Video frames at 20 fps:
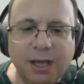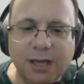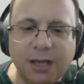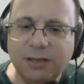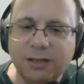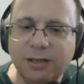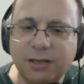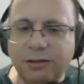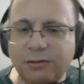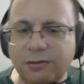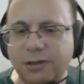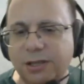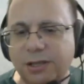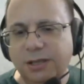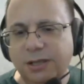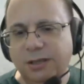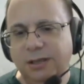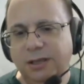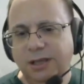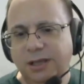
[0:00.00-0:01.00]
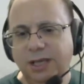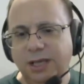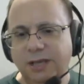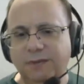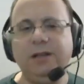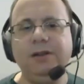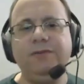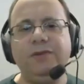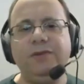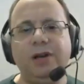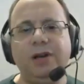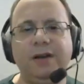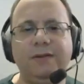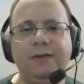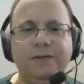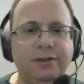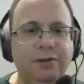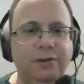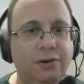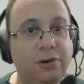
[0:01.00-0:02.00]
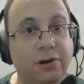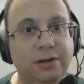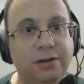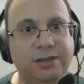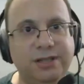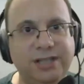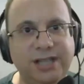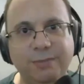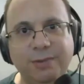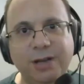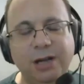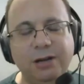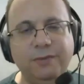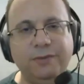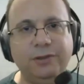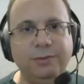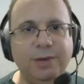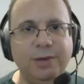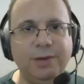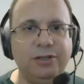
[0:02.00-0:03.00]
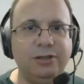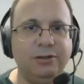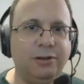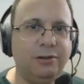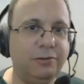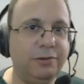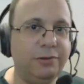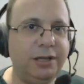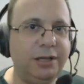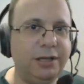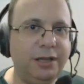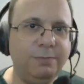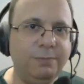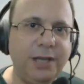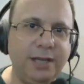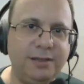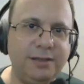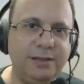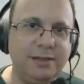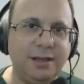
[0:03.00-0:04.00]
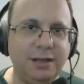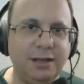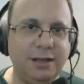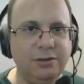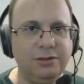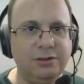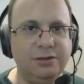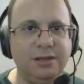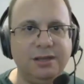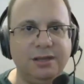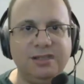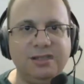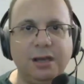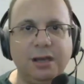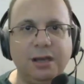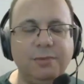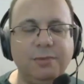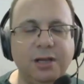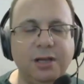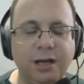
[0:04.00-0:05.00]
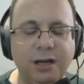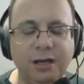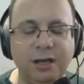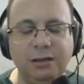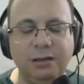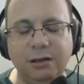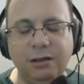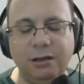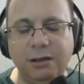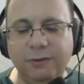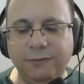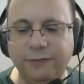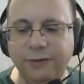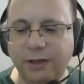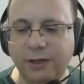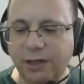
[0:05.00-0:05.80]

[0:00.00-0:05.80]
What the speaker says: So even if you have some kind of automation already in place and use some kind of